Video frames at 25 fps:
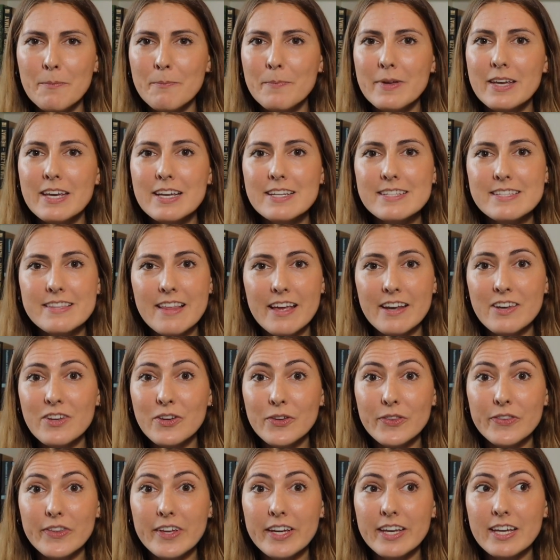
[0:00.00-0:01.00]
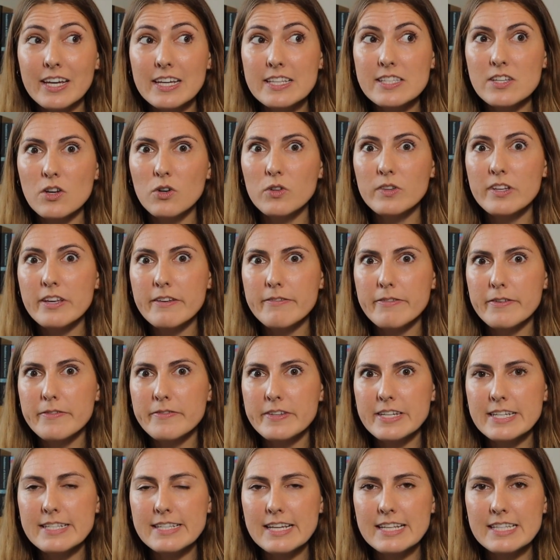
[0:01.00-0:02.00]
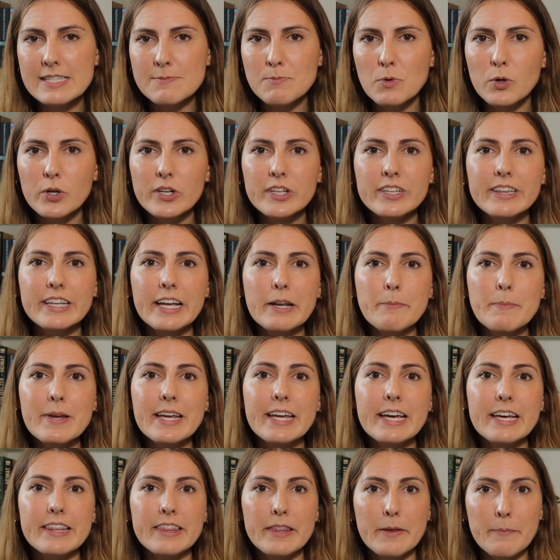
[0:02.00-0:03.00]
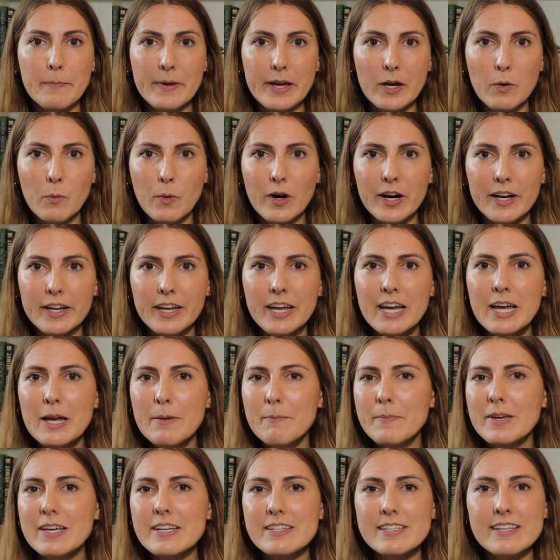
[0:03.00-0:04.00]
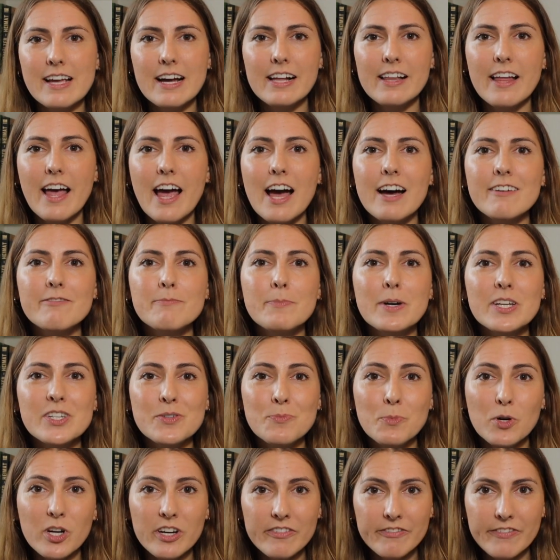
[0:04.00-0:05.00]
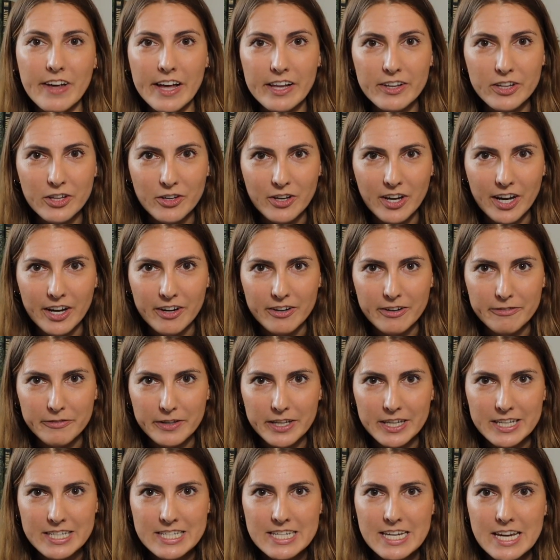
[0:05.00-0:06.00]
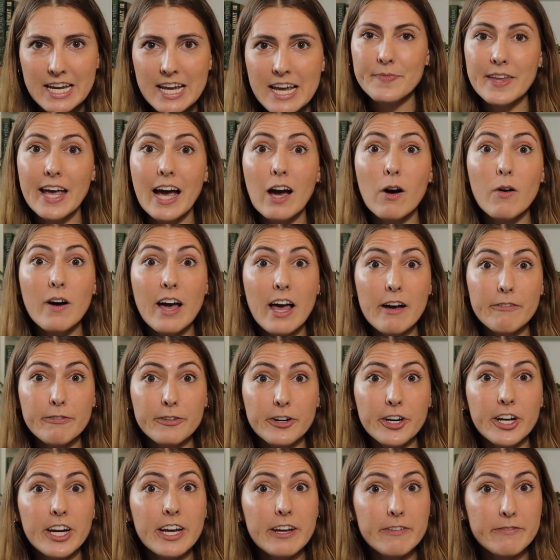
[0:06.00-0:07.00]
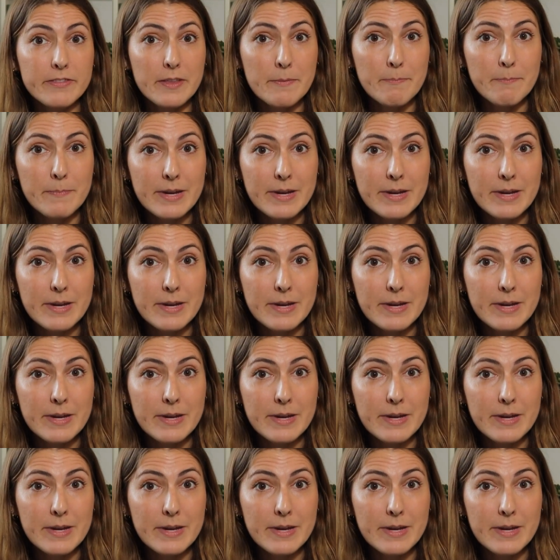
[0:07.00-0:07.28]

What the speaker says: because then you think it's only 50 cents more, let me get the big one because I'll have much more value out of it. However, if the